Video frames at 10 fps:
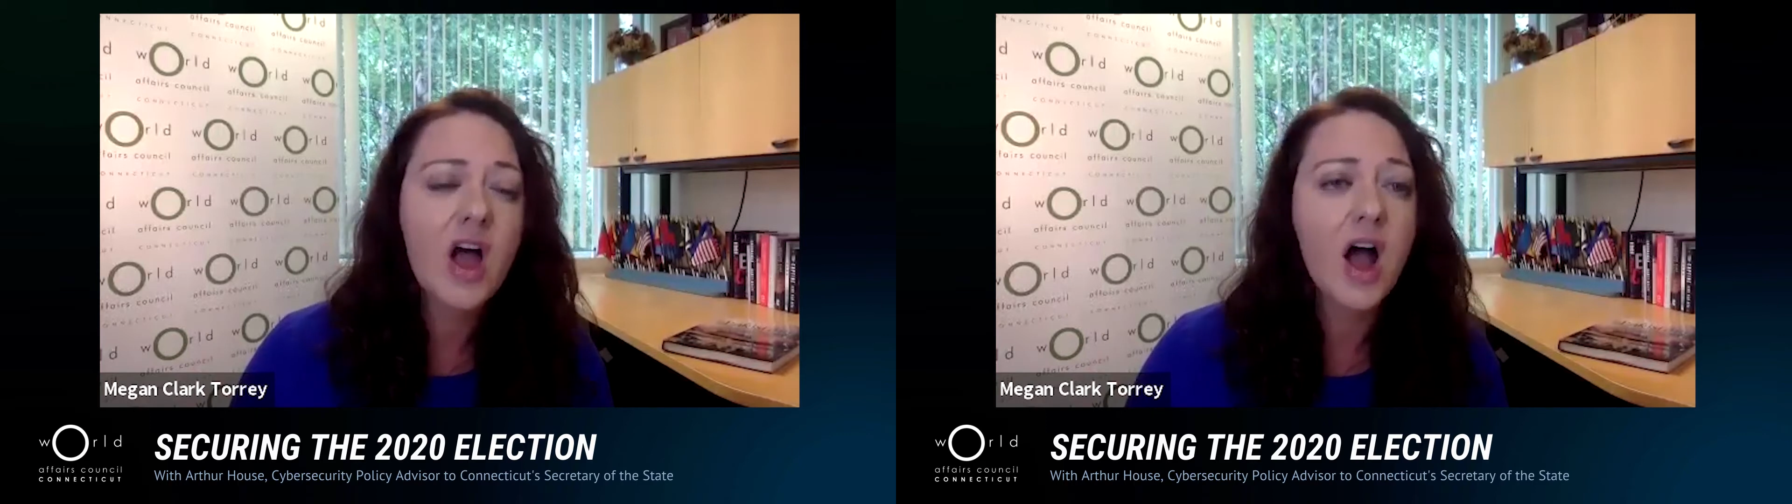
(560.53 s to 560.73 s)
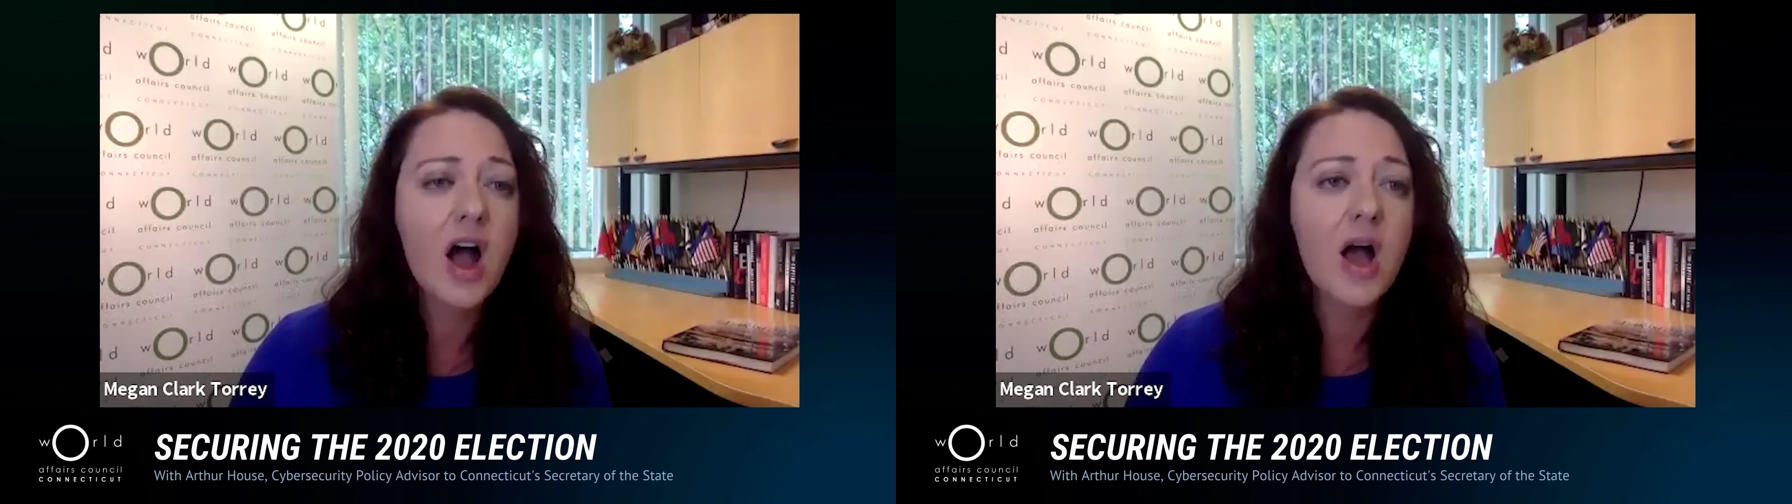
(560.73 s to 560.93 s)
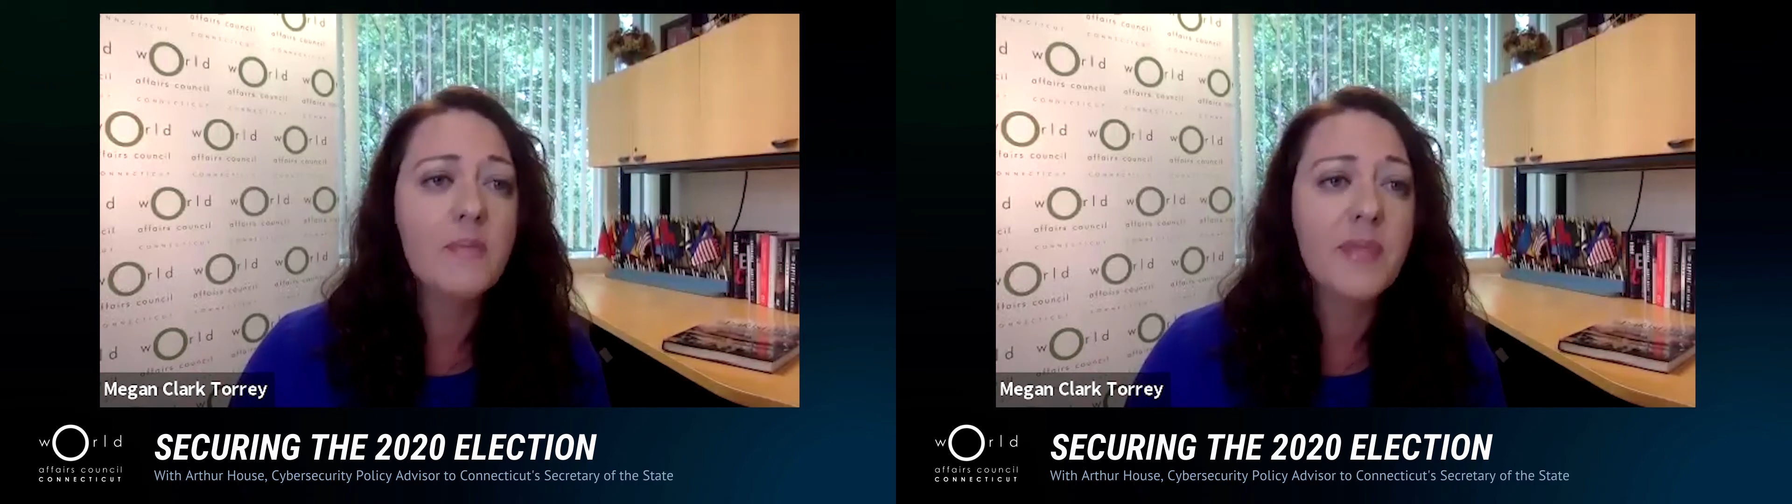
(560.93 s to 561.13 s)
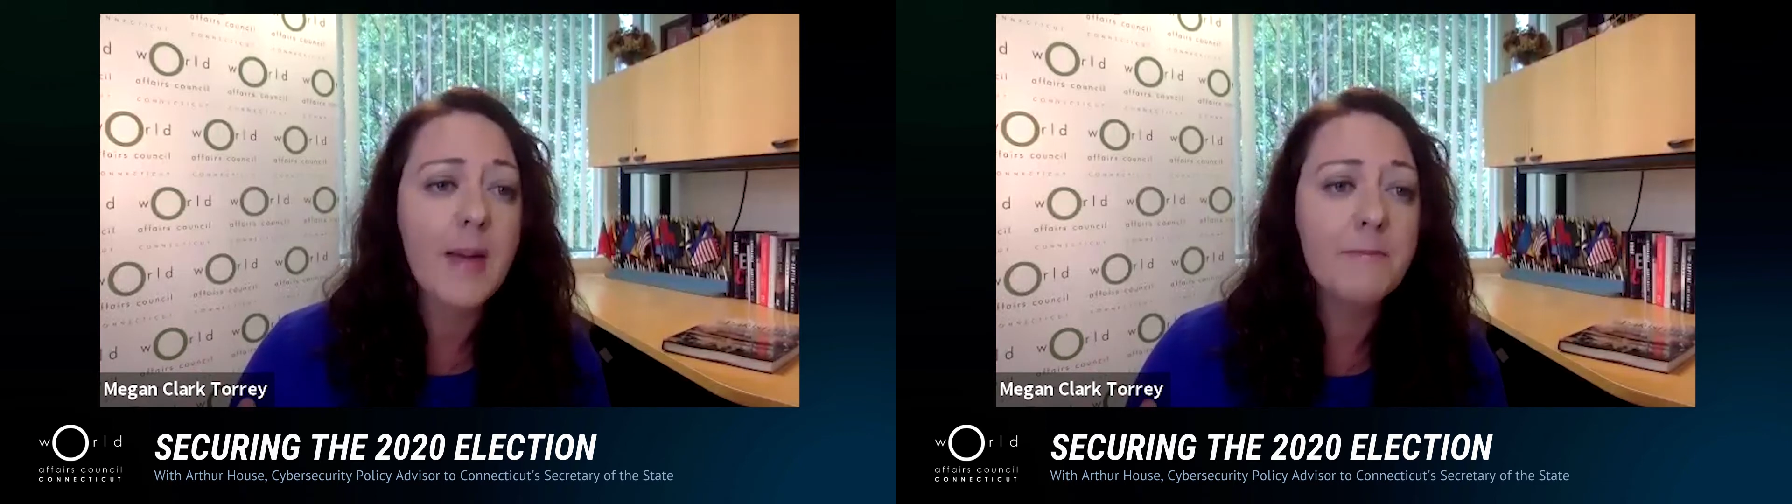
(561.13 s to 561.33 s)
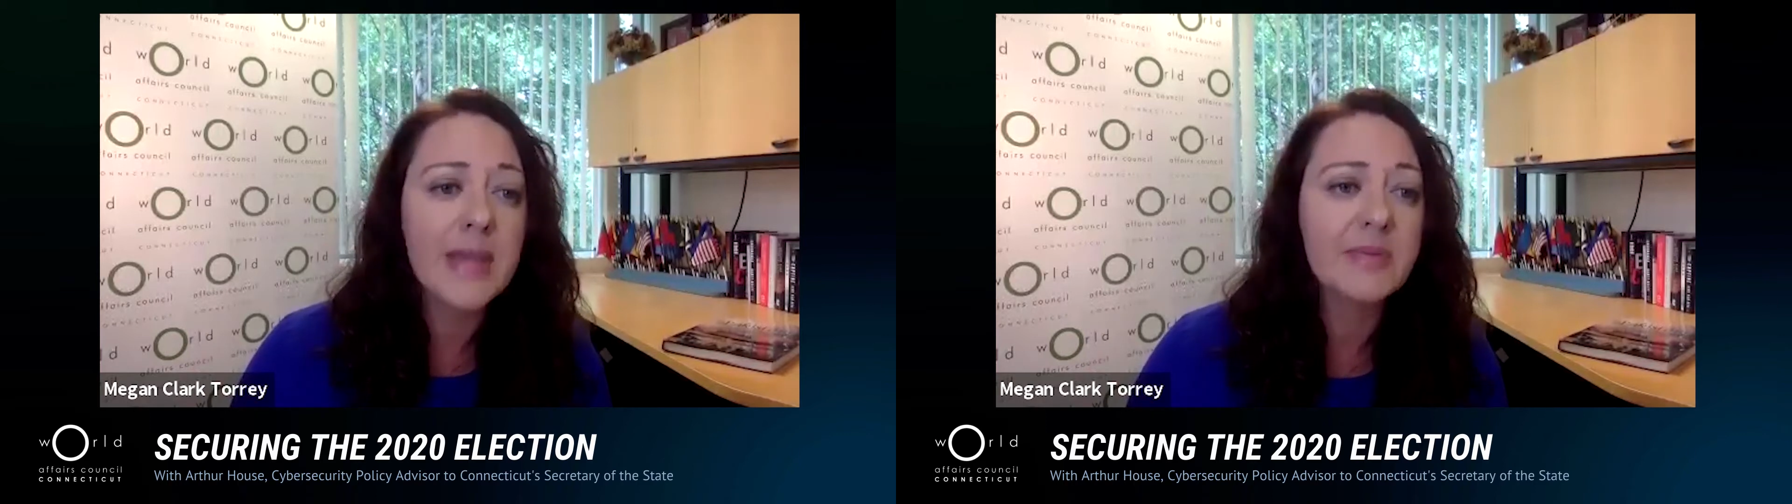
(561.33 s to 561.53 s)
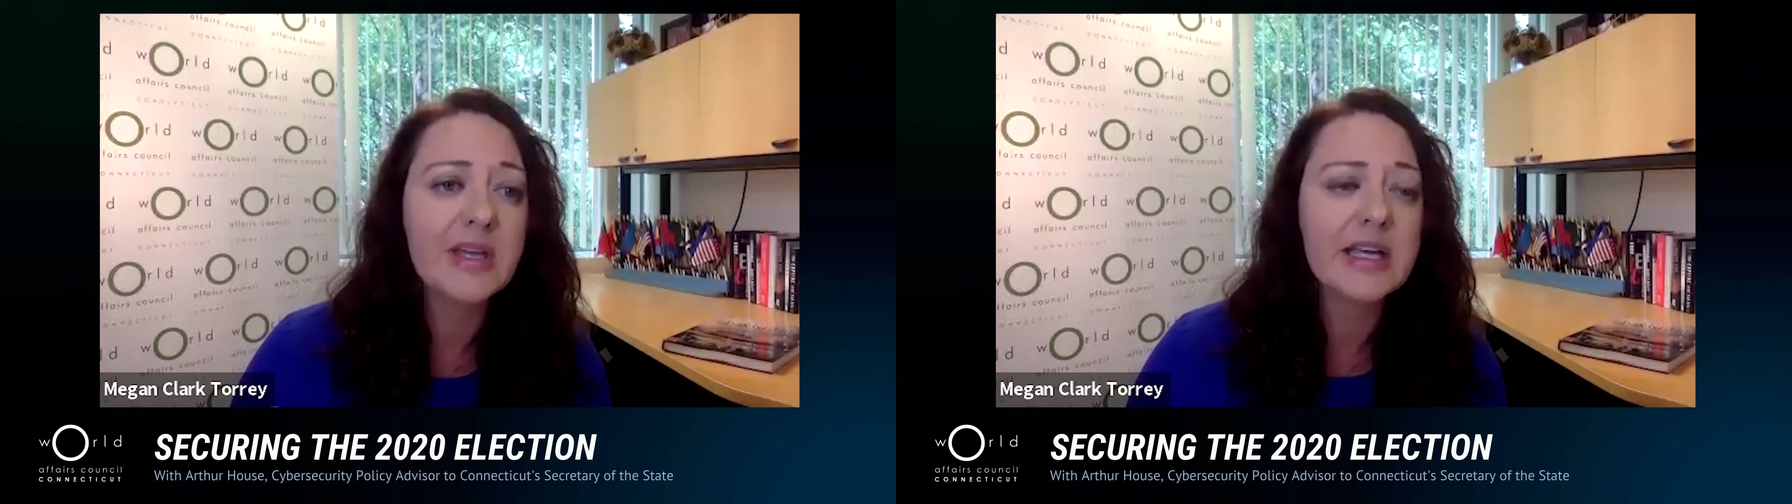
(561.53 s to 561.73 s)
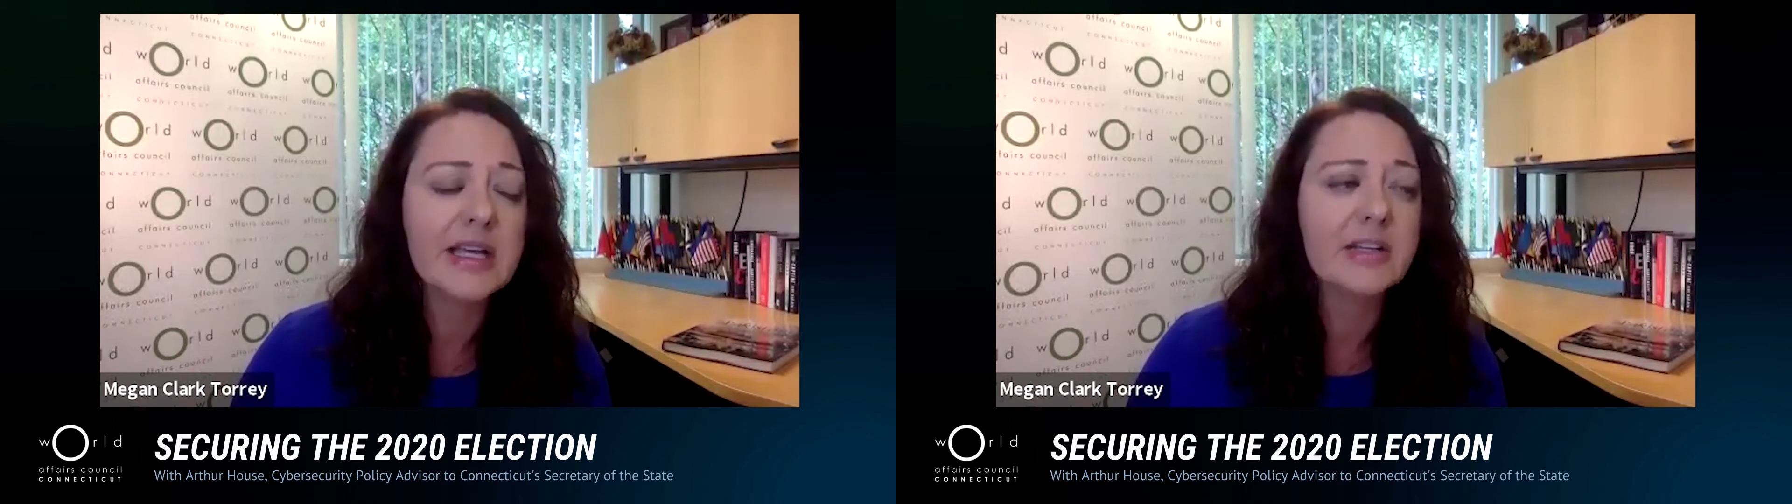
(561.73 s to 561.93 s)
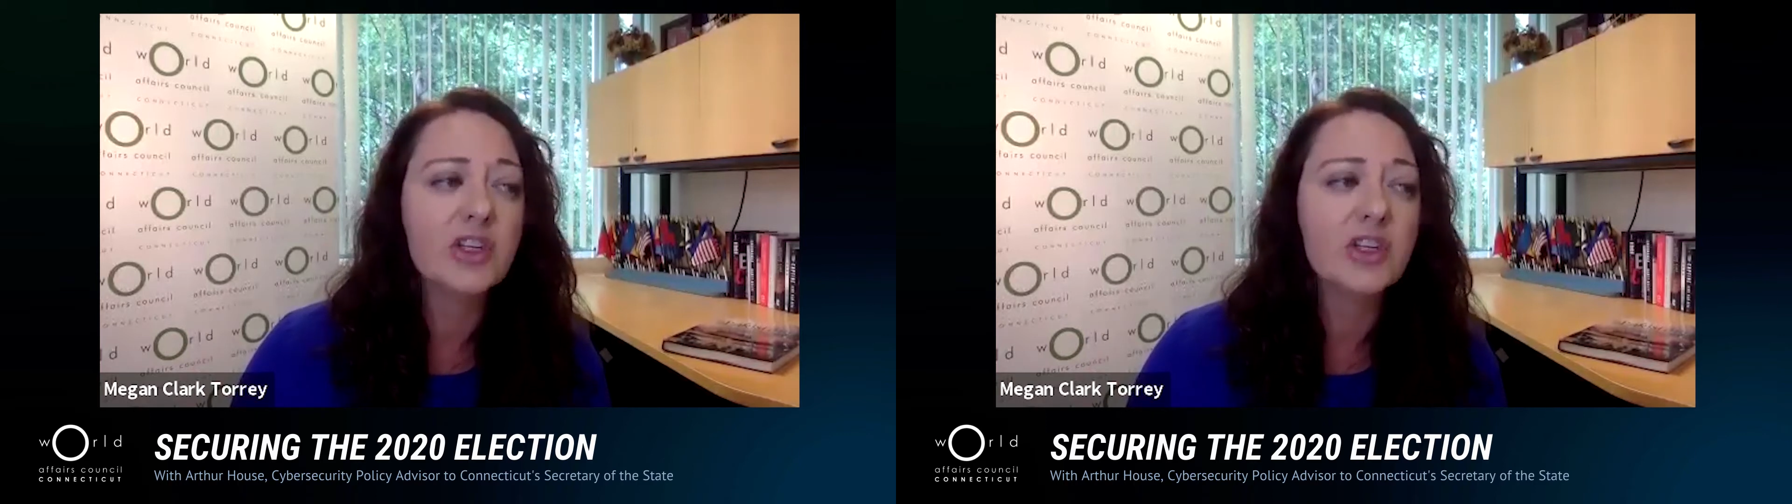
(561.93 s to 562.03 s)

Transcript: that maybe,